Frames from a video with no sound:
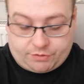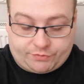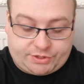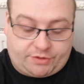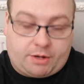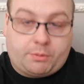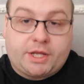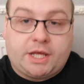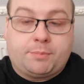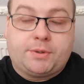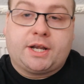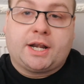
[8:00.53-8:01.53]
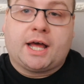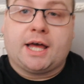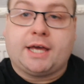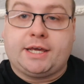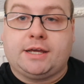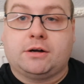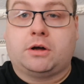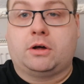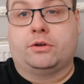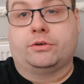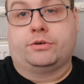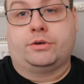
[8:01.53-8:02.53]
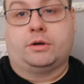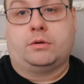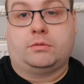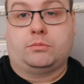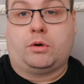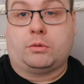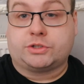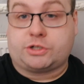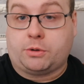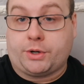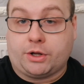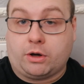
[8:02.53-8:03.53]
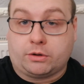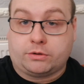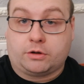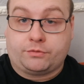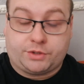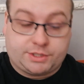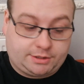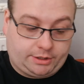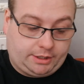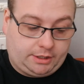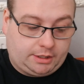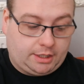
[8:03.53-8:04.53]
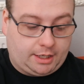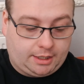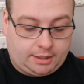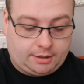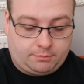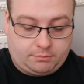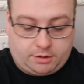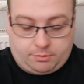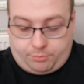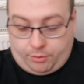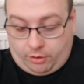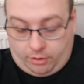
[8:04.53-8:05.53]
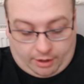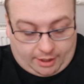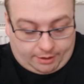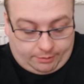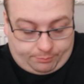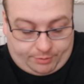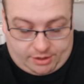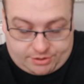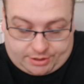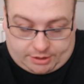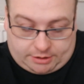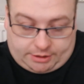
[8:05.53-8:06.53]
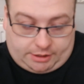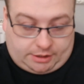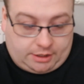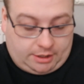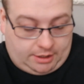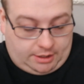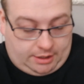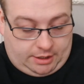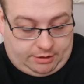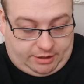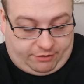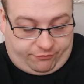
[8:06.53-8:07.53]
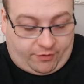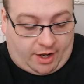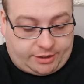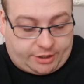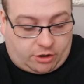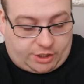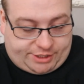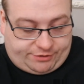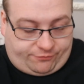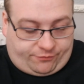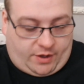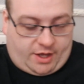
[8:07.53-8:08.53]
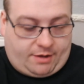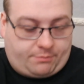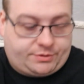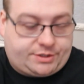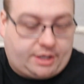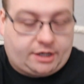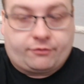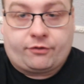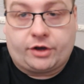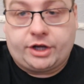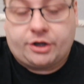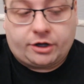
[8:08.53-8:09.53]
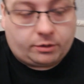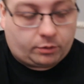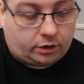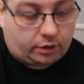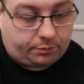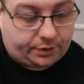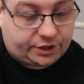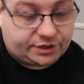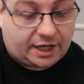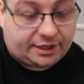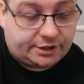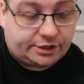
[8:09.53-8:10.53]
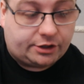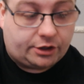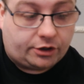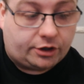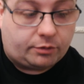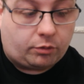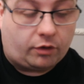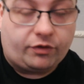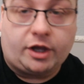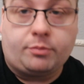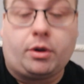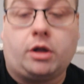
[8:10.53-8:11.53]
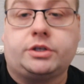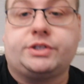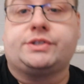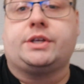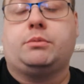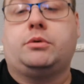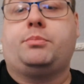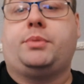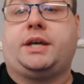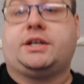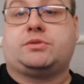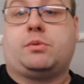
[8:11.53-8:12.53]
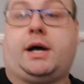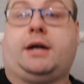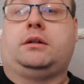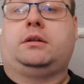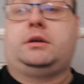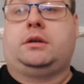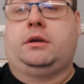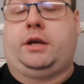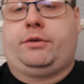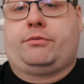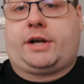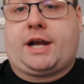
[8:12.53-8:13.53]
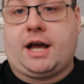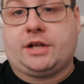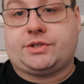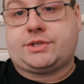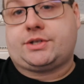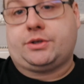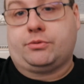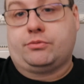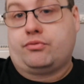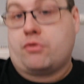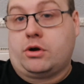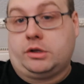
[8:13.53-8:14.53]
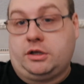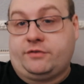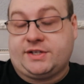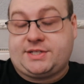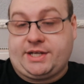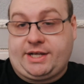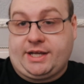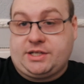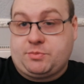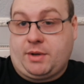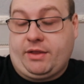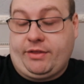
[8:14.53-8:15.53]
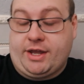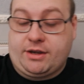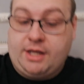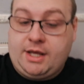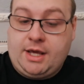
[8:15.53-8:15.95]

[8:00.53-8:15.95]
obviously they were keeping an eye on what was going on, obviously. But I basically, it finally got confirmed, and I thought, you know what, because I didn't know what their policy would be as well in regards to rollover tickets back then,